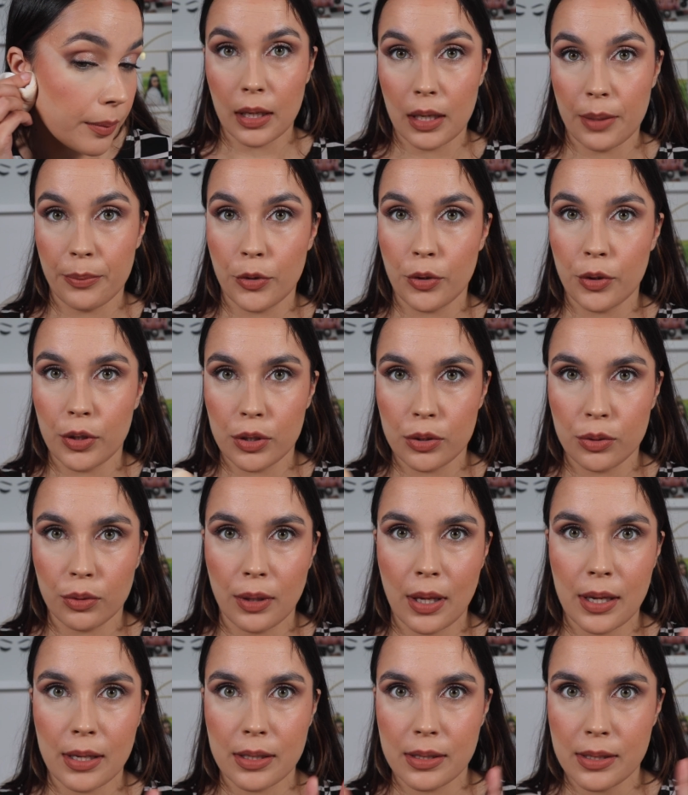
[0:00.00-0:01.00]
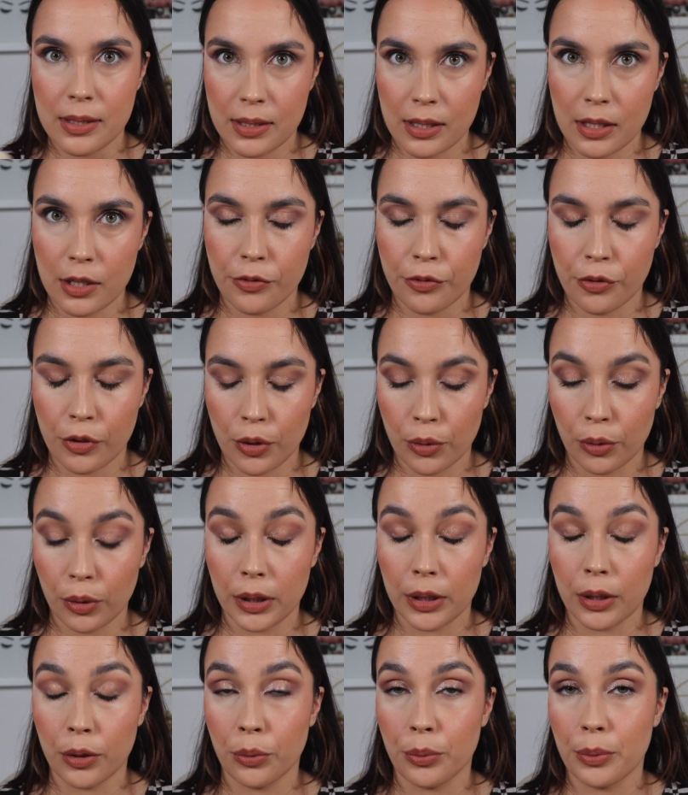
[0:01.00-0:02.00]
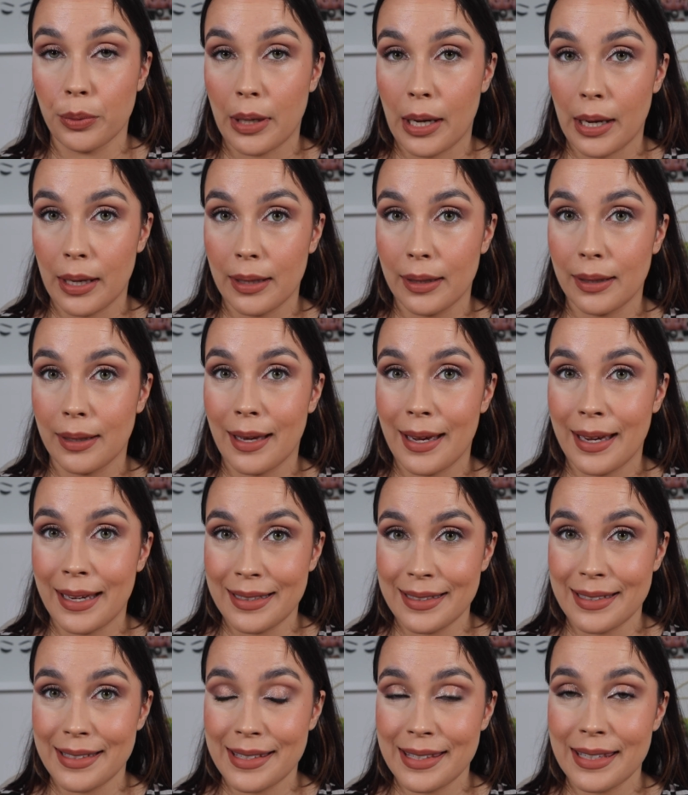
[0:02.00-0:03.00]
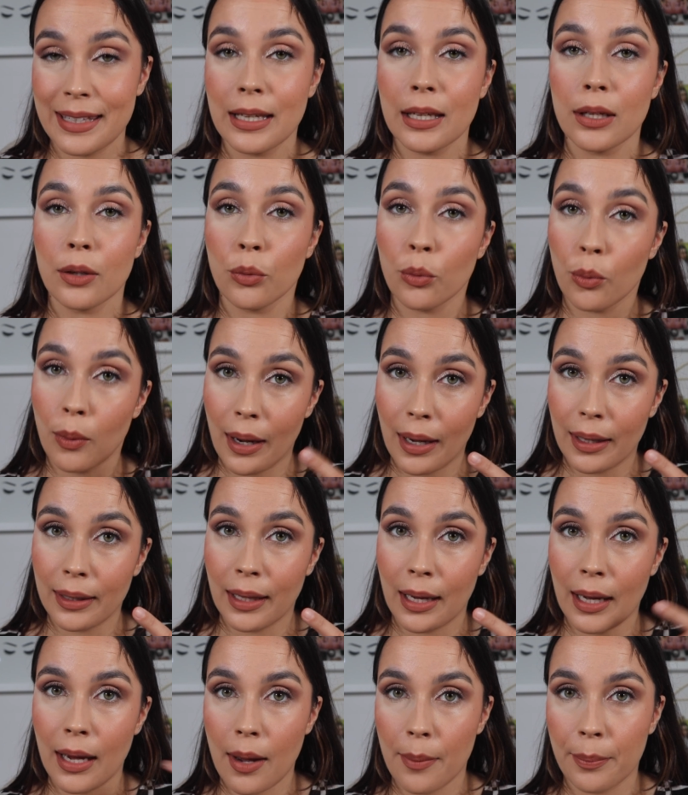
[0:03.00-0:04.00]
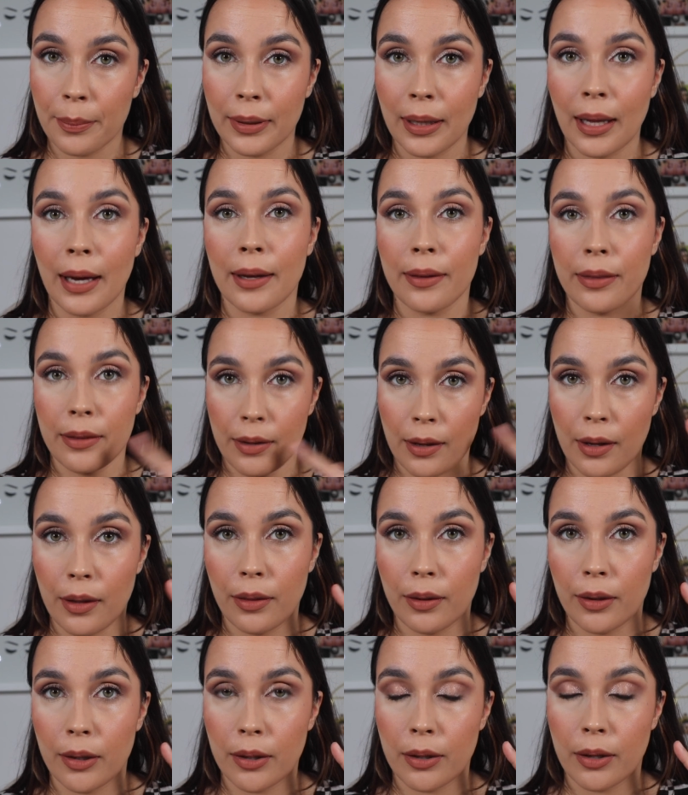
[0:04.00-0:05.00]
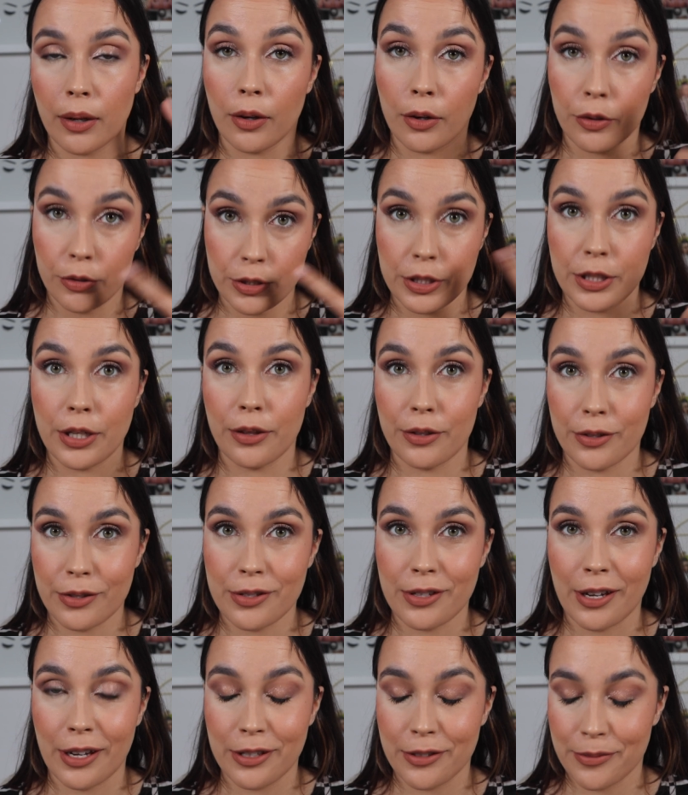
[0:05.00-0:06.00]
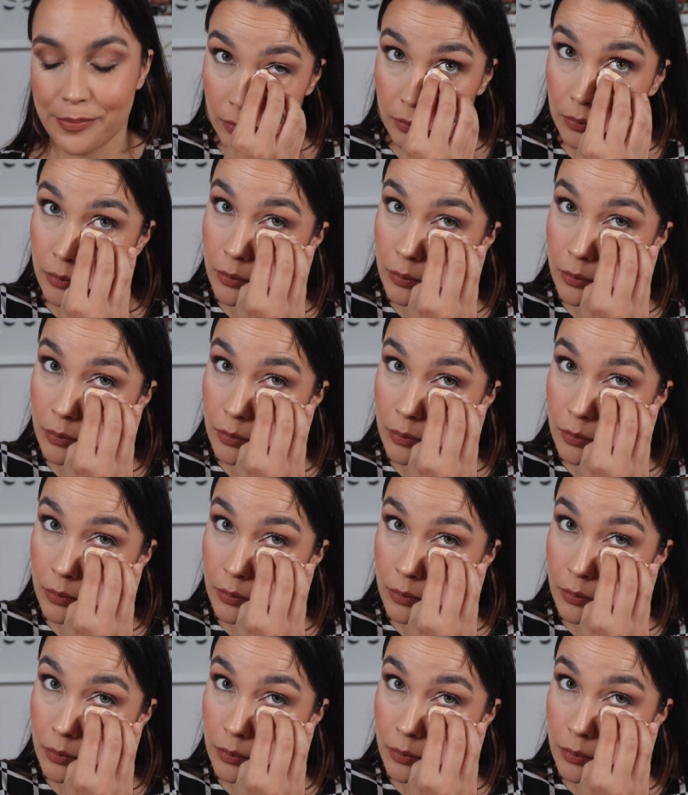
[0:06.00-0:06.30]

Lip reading: and I'm going to let it sit for a little while in the skin while I apply the other on the other side.